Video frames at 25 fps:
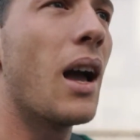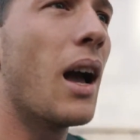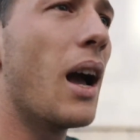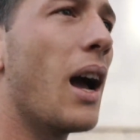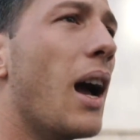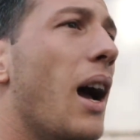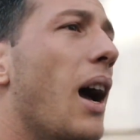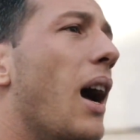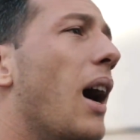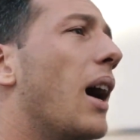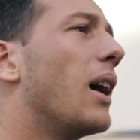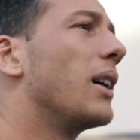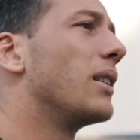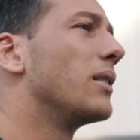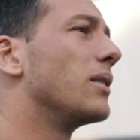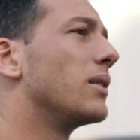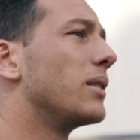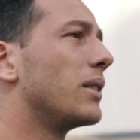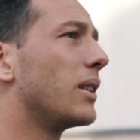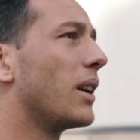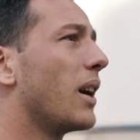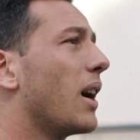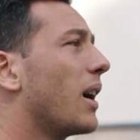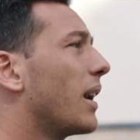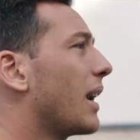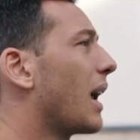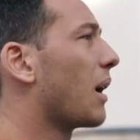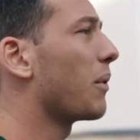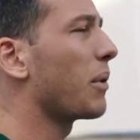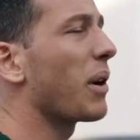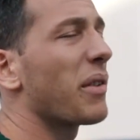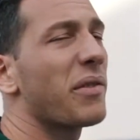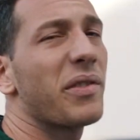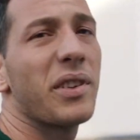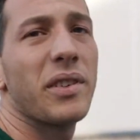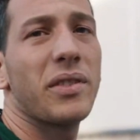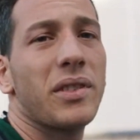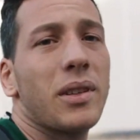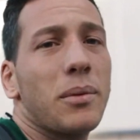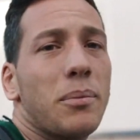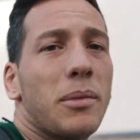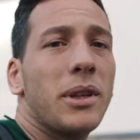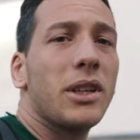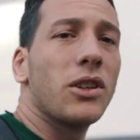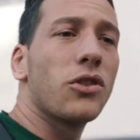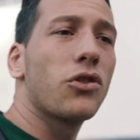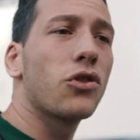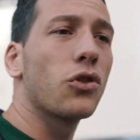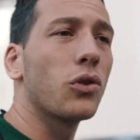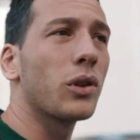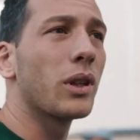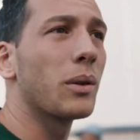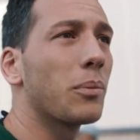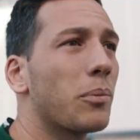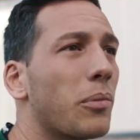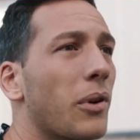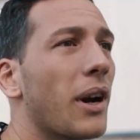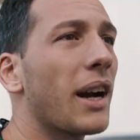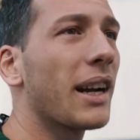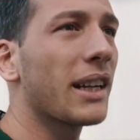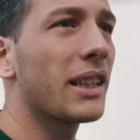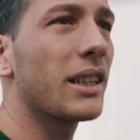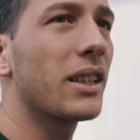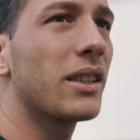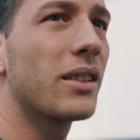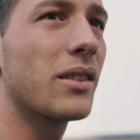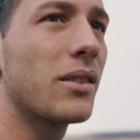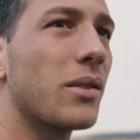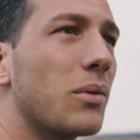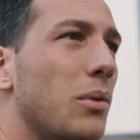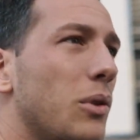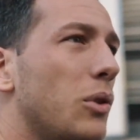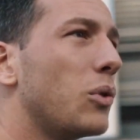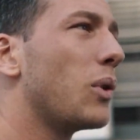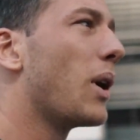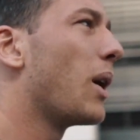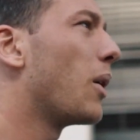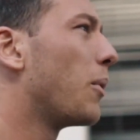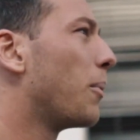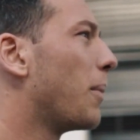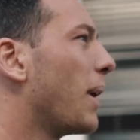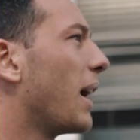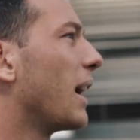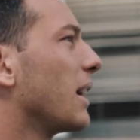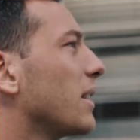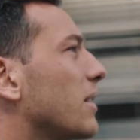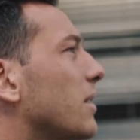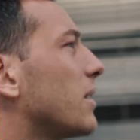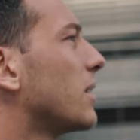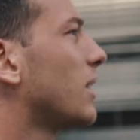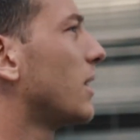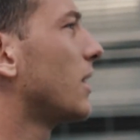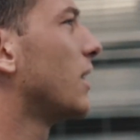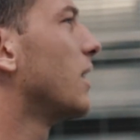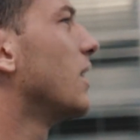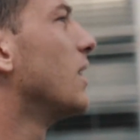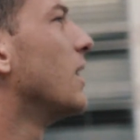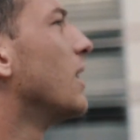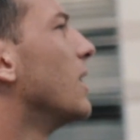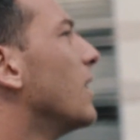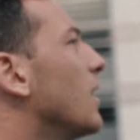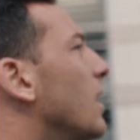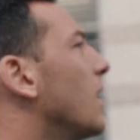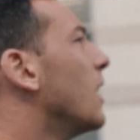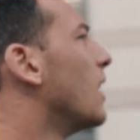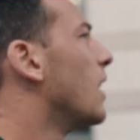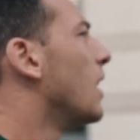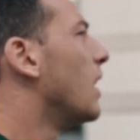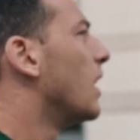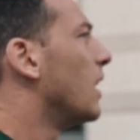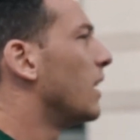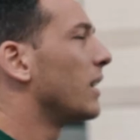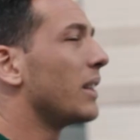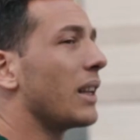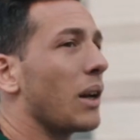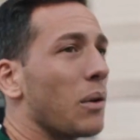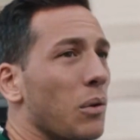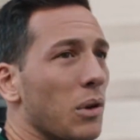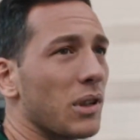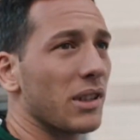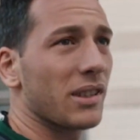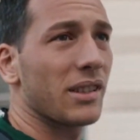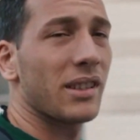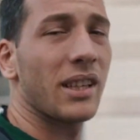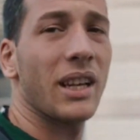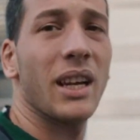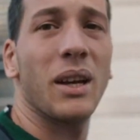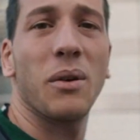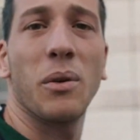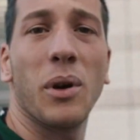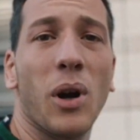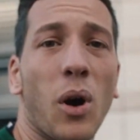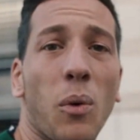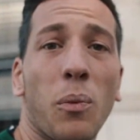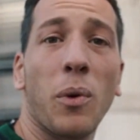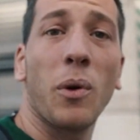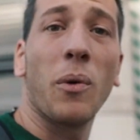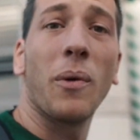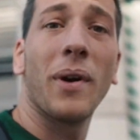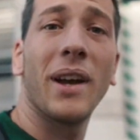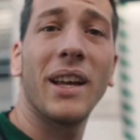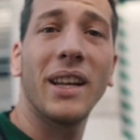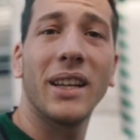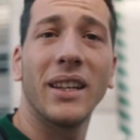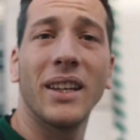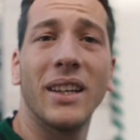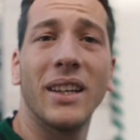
And yeah, now we have 15 minute shooting practice. We do our best. Yeah. Then we'll see. We hope we win.